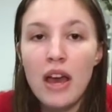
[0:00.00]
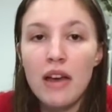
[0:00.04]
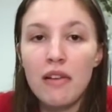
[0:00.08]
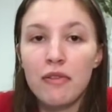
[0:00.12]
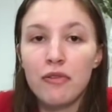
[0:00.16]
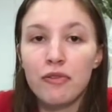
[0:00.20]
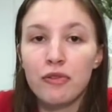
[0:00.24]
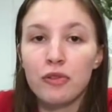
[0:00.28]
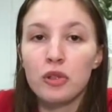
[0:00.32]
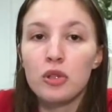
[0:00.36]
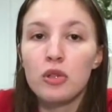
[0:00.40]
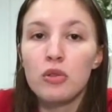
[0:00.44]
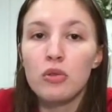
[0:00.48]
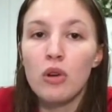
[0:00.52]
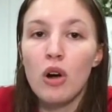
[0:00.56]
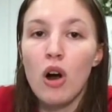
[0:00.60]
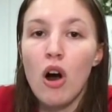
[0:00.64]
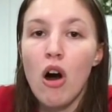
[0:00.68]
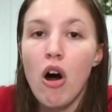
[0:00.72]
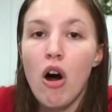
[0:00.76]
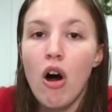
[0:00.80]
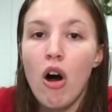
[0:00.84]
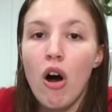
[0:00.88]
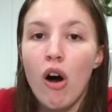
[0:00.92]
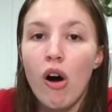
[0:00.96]
fruit
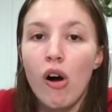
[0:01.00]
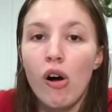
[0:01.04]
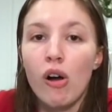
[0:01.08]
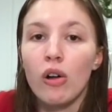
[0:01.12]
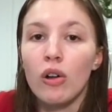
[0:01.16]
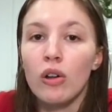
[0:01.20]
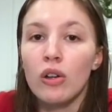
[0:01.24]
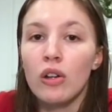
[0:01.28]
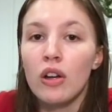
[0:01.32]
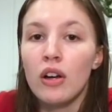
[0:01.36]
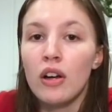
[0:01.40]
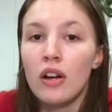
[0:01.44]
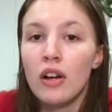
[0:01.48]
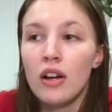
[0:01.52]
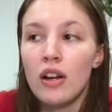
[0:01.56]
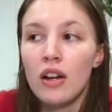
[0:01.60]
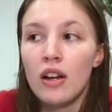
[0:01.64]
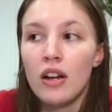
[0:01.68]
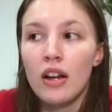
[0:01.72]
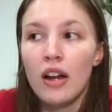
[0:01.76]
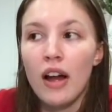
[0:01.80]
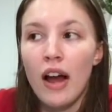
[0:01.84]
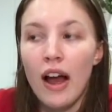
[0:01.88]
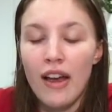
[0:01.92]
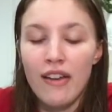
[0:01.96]
haul.
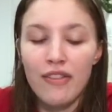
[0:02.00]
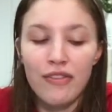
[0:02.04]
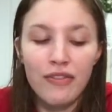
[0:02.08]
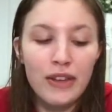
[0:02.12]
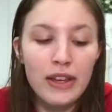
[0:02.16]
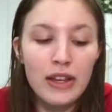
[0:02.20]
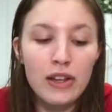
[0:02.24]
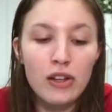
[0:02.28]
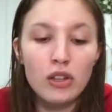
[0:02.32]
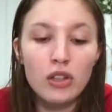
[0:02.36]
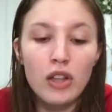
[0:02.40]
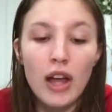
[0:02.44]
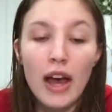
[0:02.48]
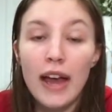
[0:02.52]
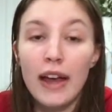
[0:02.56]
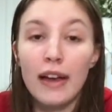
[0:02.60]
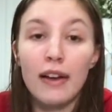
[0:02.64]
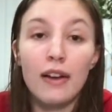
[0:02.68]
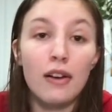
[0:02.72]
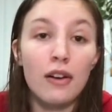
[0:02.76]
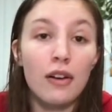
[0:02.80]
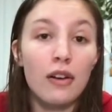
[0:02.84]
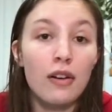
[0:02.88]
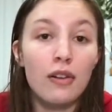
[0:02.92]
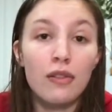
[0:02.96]
I feel
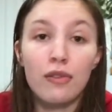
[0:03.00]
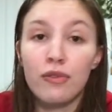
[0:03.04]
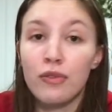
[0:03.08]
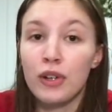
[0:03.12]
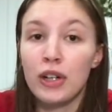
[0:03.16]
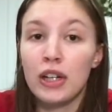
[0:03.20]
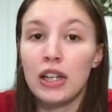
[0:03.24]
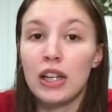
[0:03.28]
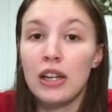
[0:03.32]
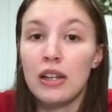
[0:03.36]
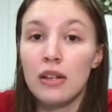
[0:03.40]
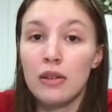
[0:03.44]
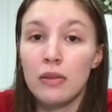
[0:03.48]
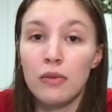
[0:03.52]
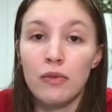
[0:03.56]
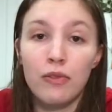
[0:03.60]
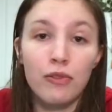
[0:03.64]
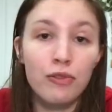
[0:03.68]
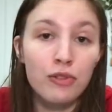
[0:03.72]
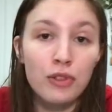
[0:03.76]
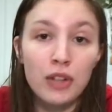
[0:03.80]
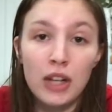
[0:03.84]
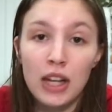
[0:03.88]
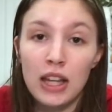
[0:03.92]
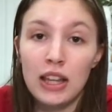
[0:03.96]
like freaking
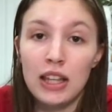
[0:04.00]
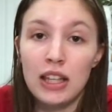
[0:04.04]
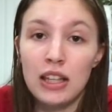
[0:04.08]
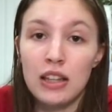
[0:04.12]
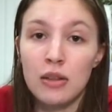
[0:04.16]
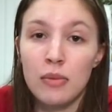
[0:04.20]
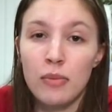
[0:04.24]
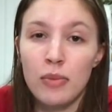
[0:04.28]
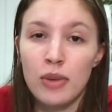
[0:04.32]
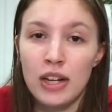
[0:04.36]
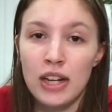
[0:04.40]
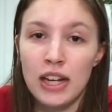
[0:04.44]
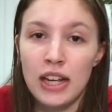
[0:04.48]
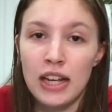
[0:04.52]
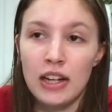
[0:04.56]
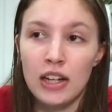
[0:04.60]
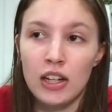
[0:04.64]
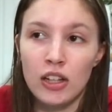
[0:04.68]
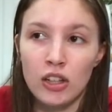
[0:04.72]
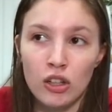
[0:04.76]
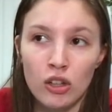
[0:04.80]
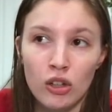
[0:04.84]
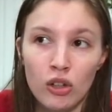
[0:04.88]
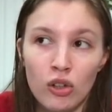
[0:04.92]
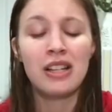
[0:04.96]
Freely the
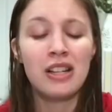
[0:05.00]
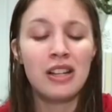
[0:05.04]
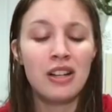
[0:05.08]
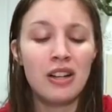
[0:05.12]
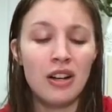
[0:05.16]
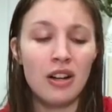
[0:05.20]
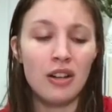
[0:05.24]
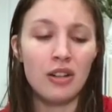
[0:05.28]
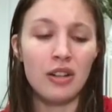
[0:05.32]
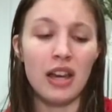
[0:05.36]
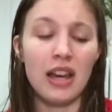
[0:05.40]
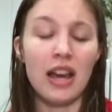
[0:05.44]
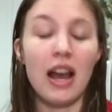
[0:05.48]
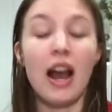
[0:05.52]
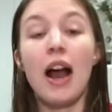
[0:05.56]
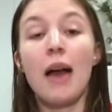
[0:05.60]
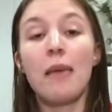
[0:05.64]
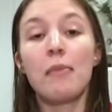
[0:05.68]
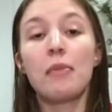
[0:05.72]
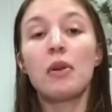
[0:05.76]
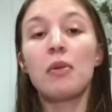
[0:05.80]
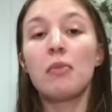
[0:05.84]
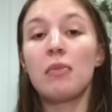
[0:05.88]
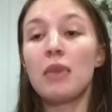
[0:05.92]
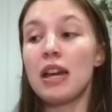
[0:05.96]
Banana Girl. Okay,
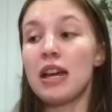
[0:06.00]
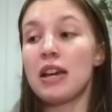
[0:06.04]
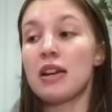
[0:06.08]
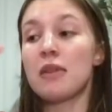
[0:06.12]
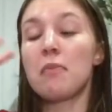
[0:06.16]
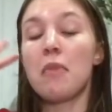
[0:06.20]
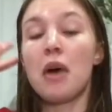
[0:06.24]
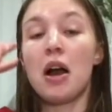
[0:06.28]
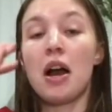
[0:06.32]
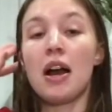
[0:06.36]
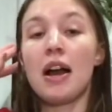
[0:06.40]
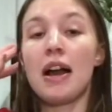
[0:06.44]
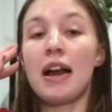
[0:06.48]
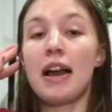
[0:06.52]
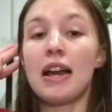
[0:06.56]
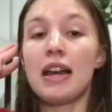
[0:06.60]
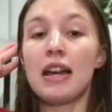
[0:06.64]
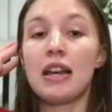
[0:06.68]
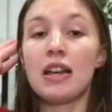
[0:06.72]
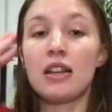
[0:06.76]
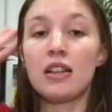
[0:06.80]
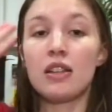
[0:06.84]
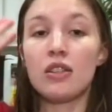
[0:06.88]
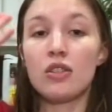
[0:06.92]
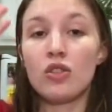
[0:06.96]
I'm gonna make
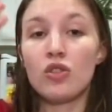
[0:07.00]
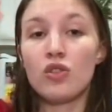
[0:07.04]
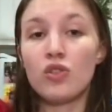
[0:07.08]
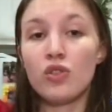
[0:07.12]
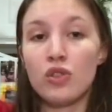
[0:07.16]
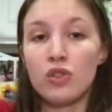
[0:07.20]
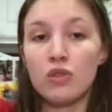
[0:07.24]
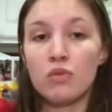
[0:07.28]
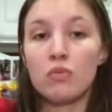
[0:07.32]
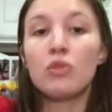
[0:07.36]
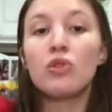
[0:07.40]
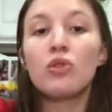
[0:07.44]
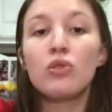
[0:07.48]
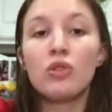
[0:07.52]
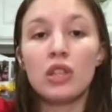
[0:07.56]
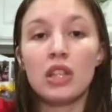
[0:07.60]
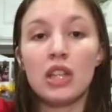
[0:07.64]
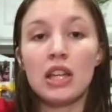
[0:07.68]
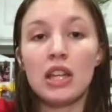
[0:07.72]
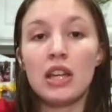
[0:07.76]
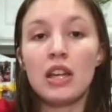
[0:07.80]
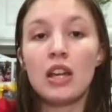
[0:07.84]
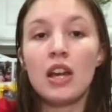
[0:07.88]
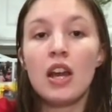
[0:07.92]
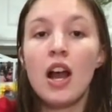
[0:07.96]
my
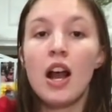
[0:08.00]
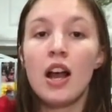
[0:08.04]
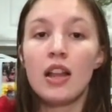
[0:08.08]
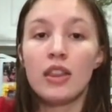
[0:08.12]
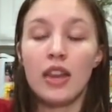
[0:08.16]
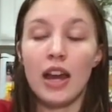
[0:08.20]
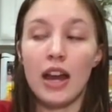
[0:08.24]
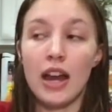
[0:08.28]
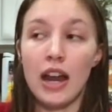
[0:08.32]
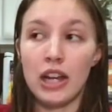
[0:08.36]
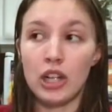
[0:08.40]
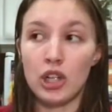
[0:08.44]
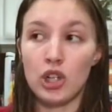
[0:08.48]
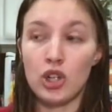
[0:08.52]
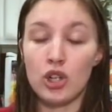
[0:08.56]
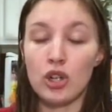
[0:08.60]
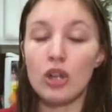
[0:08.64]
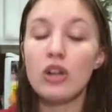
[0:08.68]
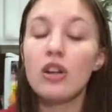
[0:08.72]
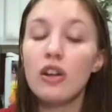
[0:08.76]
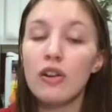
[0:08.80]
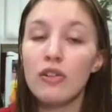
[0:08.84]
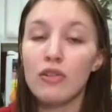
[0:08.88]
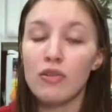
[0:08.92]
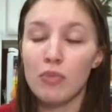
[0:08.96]
smoothie that I
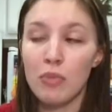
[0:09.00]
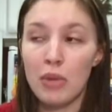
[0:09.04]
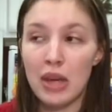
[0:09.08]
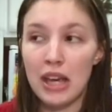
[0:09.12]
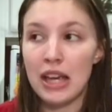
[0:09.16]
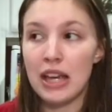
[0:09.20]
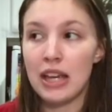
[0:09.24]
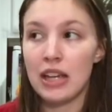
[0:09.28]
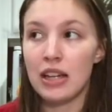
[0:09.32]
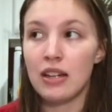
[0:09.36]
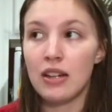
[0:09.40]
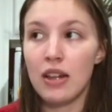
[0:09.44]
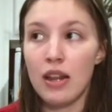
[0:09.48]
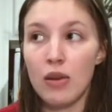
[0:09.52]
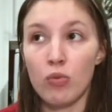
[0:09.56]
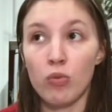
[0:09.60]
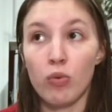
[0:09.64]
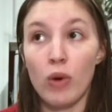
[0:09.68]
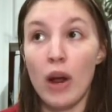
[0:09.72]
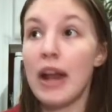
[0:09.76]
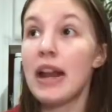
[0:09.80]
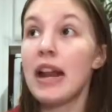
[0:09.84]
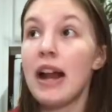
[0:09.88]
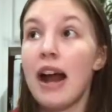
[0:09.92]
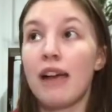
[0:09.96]
should have made
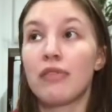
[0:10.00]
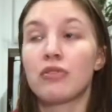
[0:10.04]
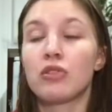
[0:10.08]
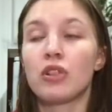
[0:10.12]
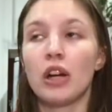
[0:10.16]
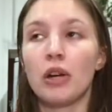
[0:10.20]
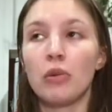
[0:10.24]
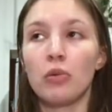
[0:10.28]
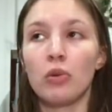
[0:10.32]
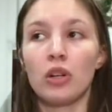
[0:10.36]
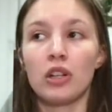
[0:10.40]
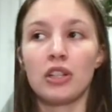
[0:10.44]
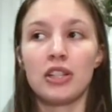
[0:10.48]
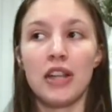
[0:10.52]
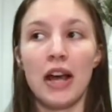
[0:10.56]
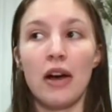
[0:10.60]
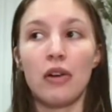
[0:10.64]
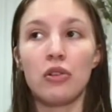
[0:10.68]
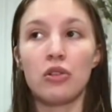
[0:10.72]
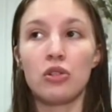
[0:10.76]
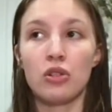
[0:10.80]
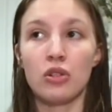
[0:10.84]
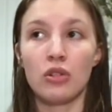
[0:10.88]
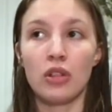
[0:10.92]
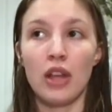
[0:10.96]
right after I worked
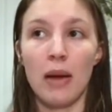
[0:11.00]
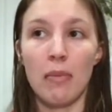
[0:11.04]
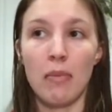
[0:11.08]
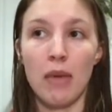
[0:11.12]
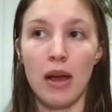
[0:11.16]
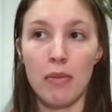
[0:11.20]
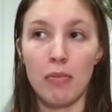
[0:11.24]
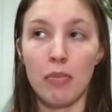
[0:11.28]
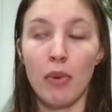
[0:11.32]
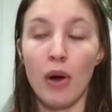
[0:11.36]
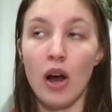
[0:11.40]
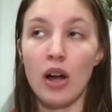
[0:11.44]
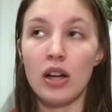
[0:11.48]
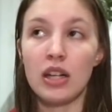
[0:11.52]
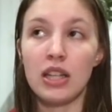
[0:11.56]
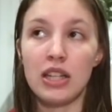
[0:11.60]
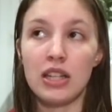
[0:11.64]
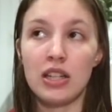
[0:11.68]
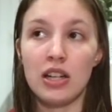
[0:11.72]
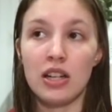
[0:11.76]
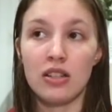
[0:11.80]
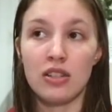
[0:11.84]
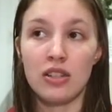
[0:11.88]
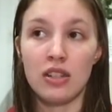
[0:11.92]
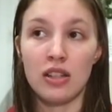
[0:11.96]
out so that my
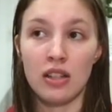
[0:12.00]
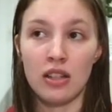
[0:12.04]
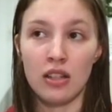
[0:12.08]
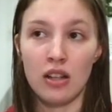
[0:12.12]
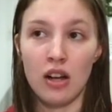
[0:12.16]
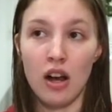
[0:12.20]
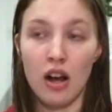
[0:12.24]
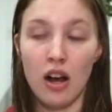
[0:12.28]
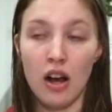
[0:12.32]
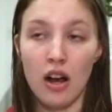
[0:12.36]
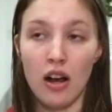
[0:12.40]
body doesn't,